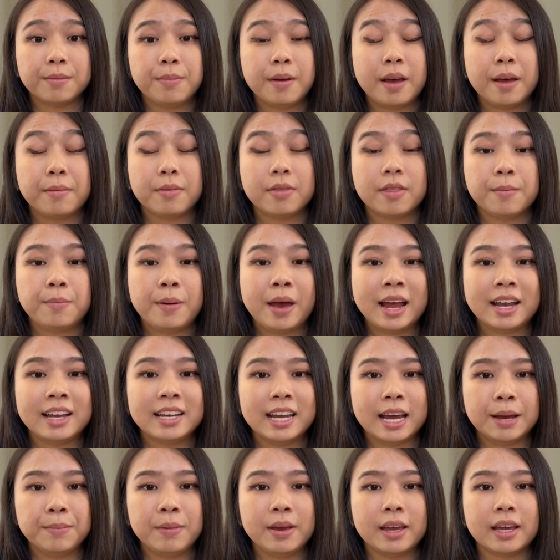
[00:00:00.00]
the
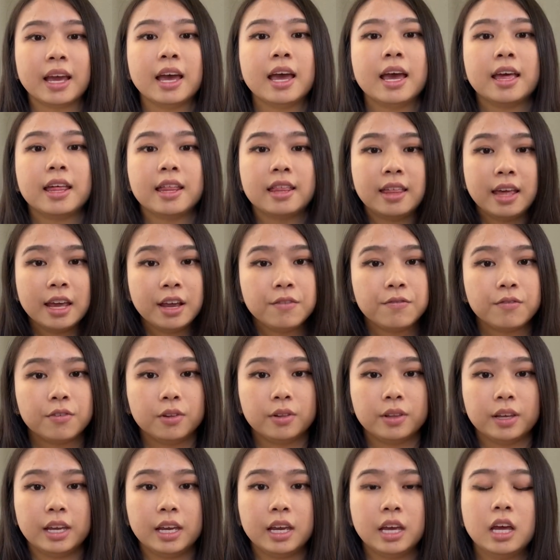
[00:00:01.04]
pandemic,
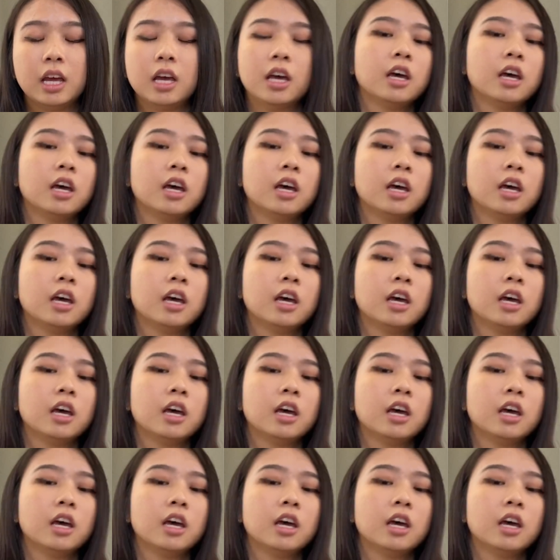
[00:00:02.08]
thankfully,